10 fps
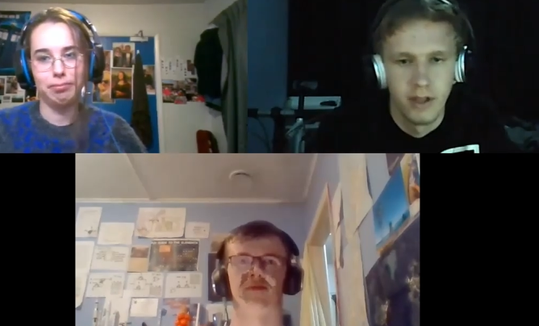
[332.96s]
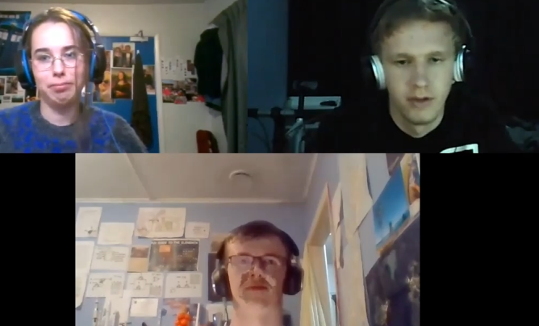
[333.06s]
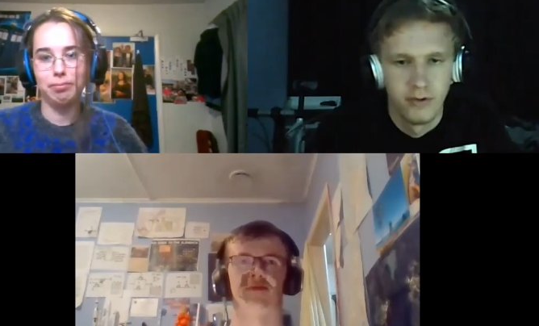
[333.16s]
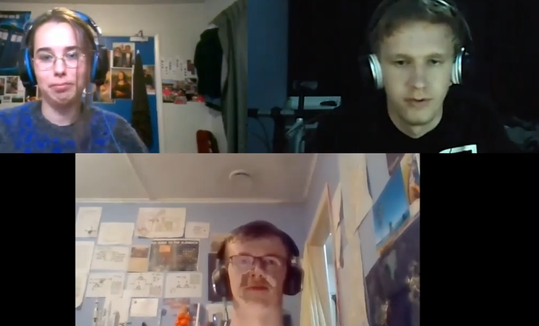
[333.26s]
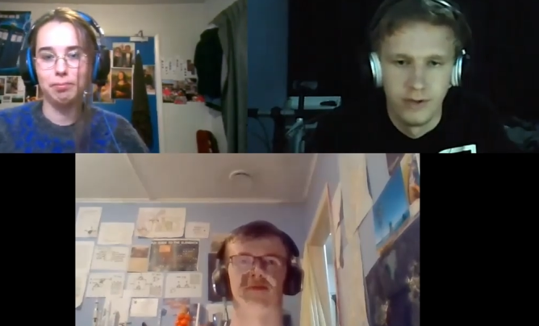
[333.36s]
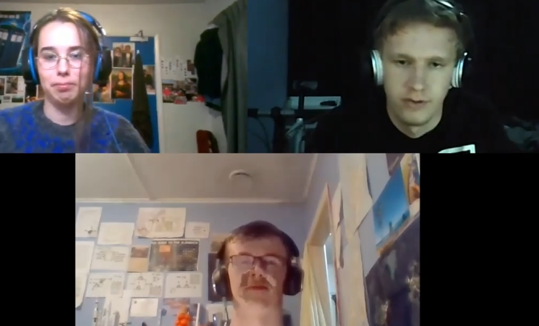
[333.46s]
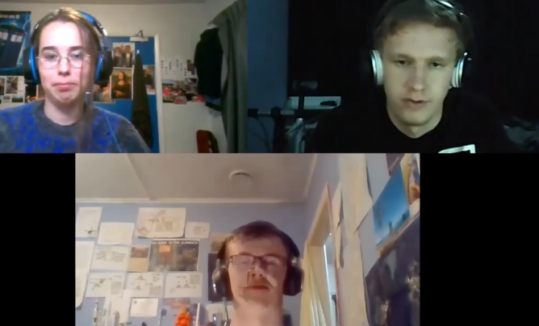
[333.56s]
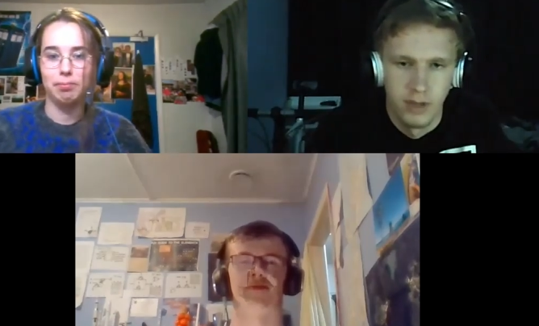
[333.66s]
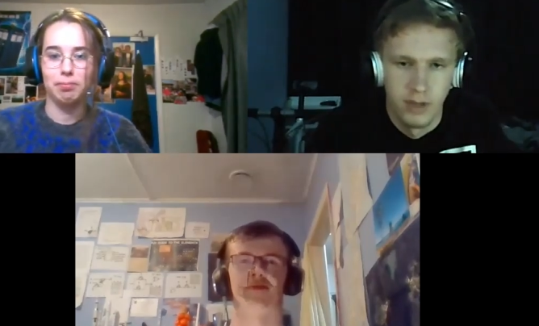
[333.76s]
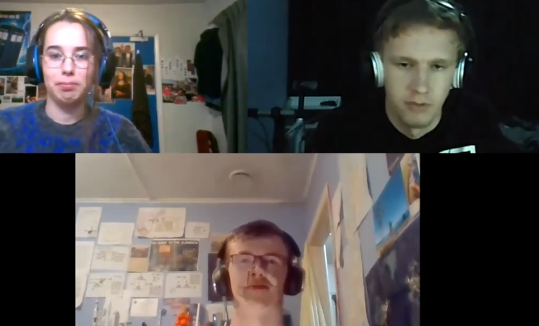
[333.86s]
Speaker 1: he's next
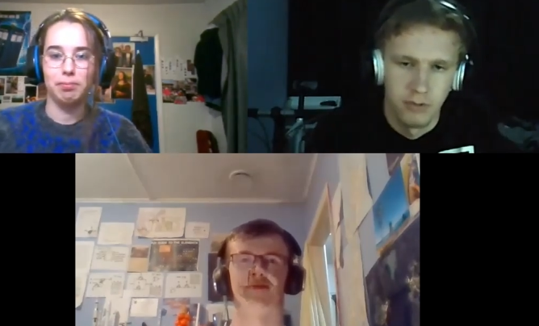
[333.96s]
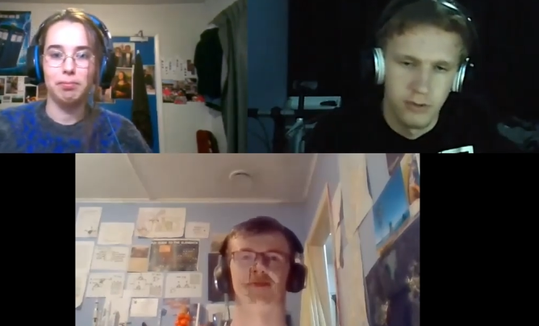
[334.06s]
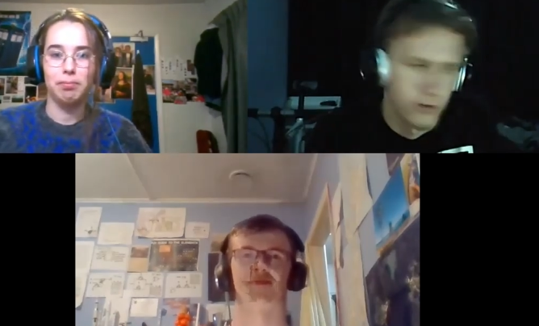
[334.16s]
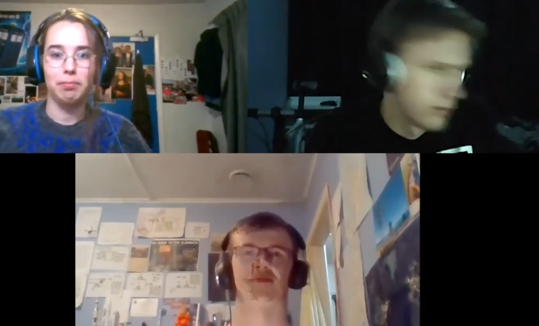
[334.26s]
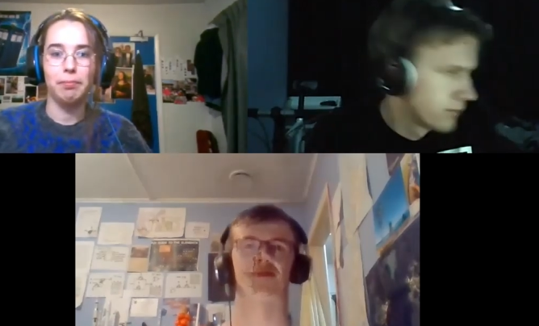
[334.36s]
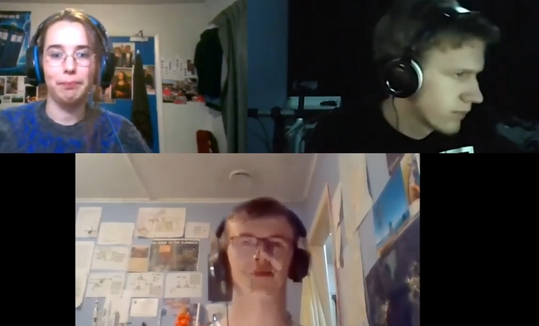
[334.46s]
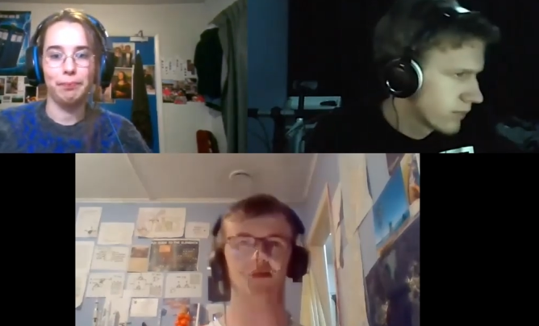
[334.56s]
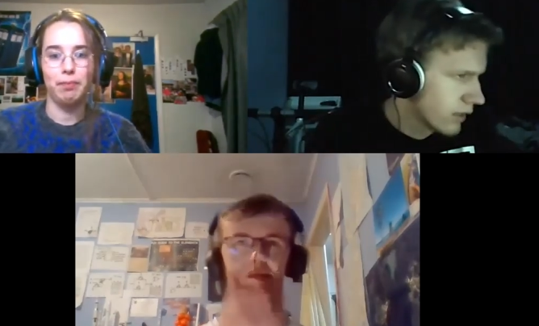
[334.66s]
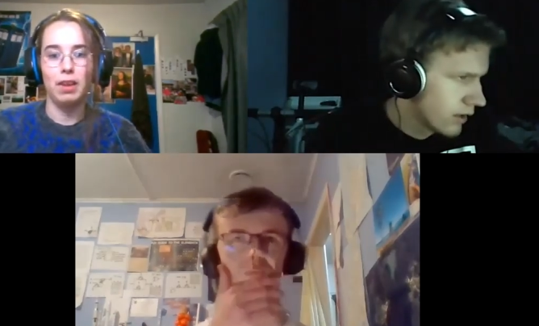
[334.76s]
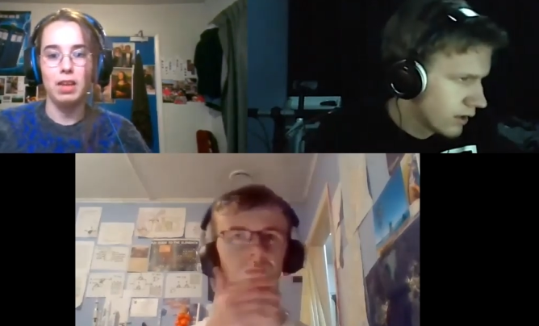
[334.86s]
in line to the throne.
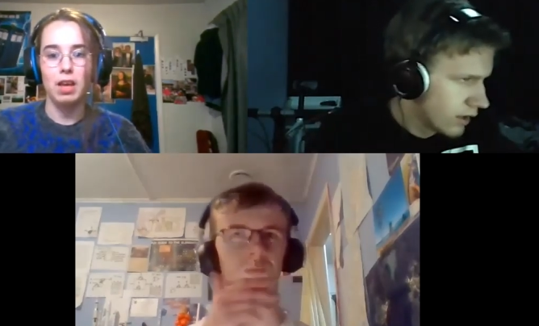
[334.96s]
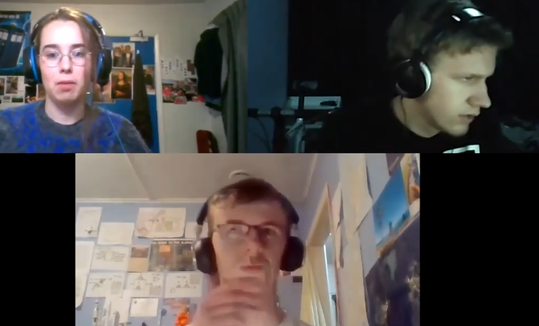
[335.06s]
Yeah.